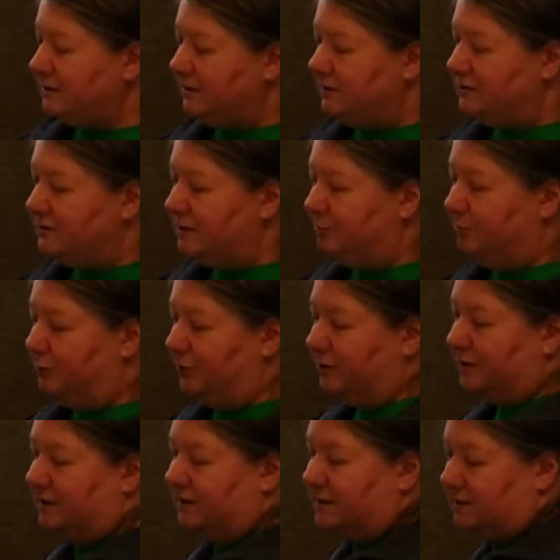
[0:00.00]
there's a
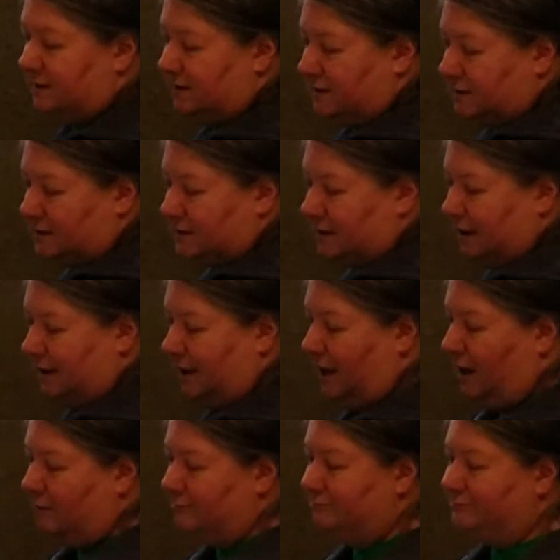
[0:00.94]
book. This is,
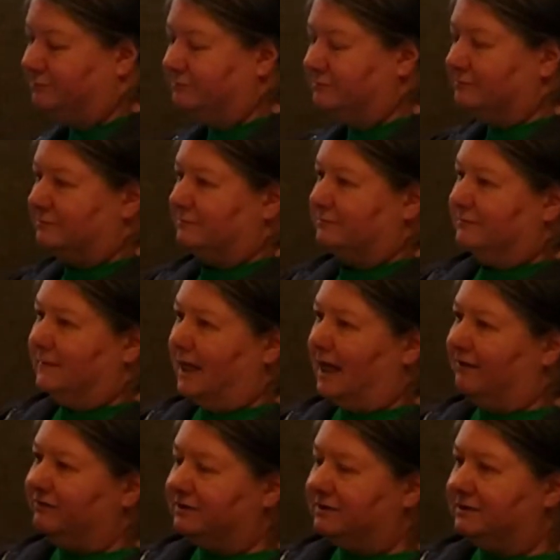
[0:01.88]

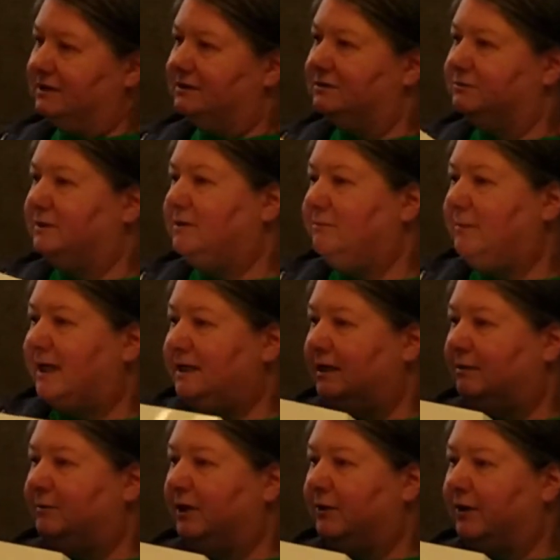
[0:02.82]
obviously it's written by
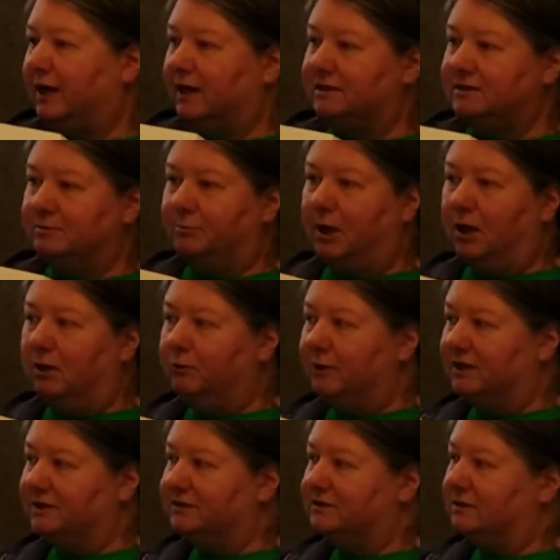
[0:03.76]
Democrats. Paul
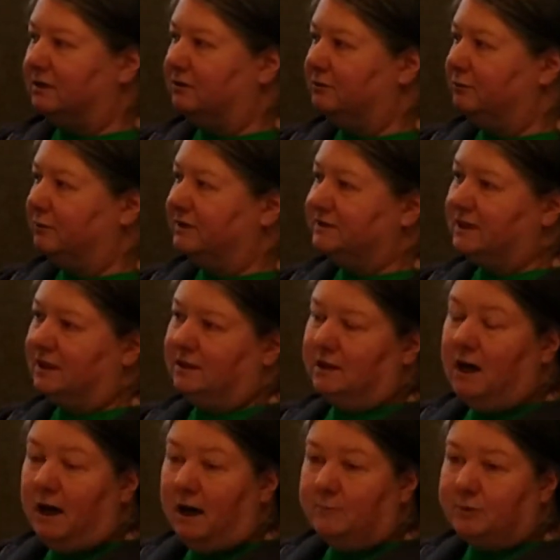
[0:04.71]
Wellstone was a
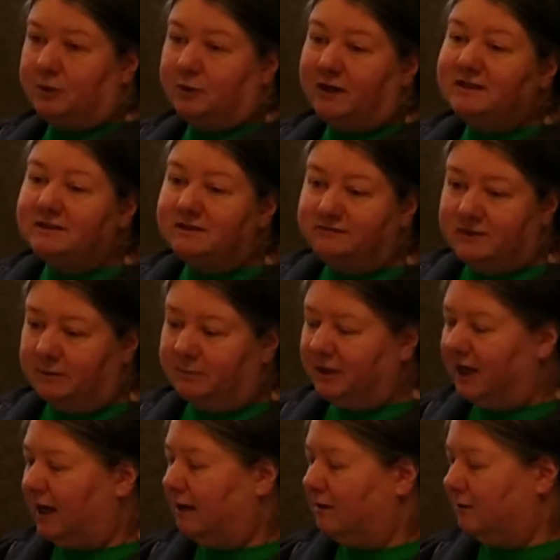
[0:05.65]
progressive
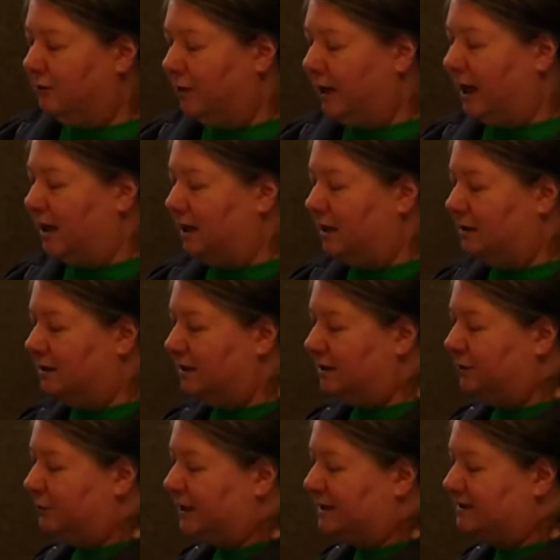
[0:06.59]
Democrat in the
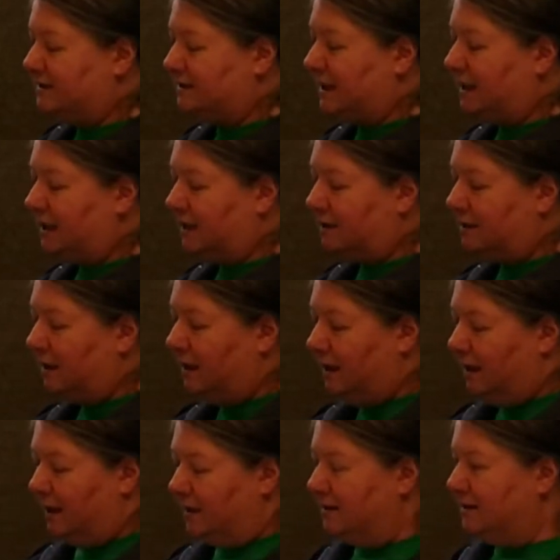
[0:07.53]
U.S. Senate.
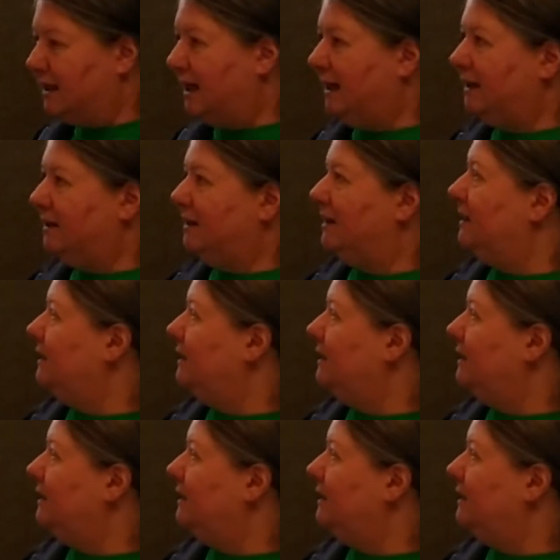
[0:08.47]
He died in